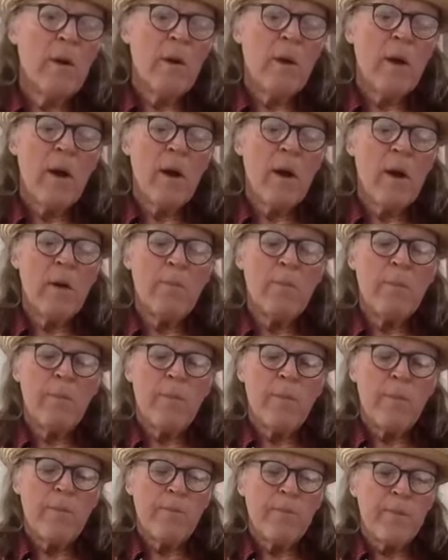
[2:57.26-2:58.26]
uh,
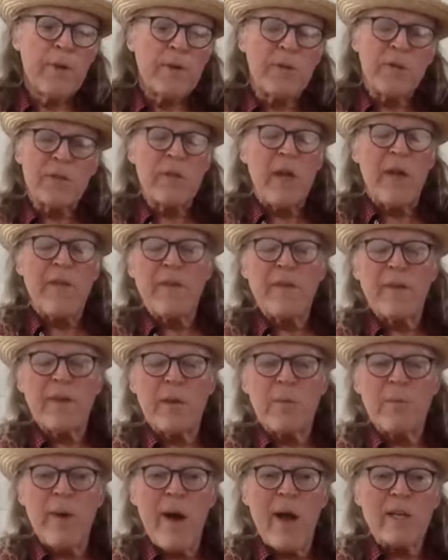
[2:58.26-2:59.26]
there's just nothing that
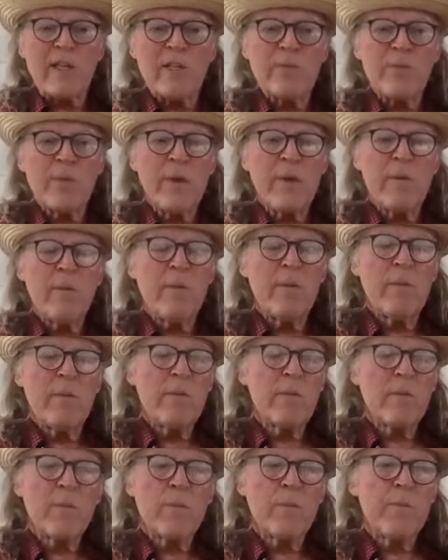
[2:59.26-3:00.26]
could possibly.
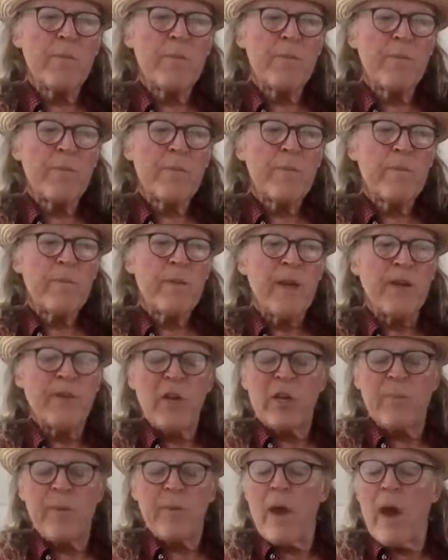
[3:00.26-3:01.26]
It
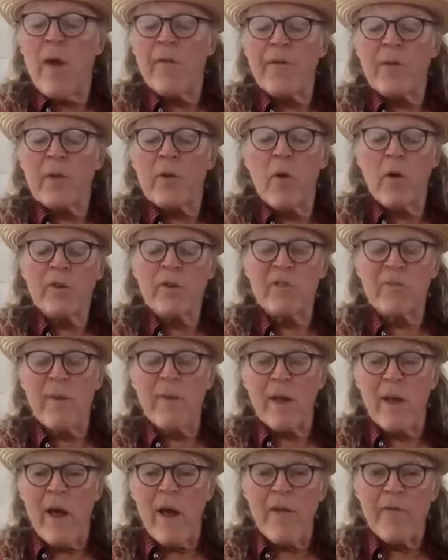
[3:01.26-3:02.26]
took me out of the course of
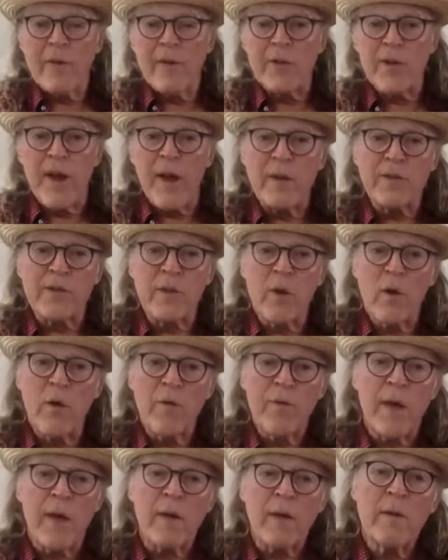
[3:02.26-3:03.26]
my life and changed the whole
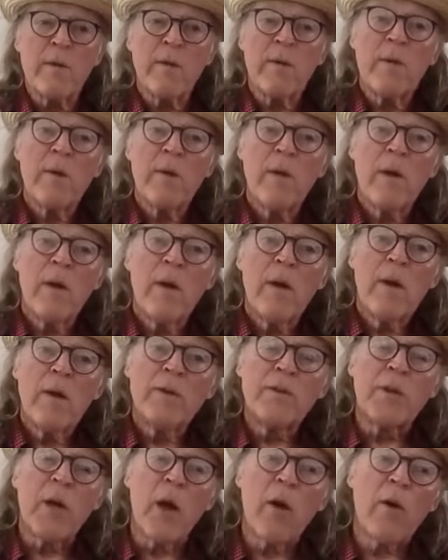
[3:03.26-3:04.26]
thing.
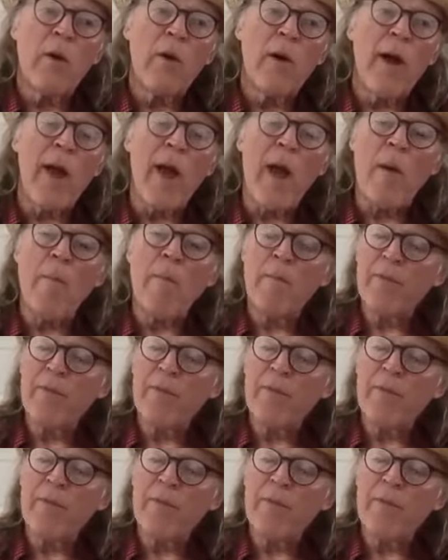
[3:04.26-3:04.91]
So here I am,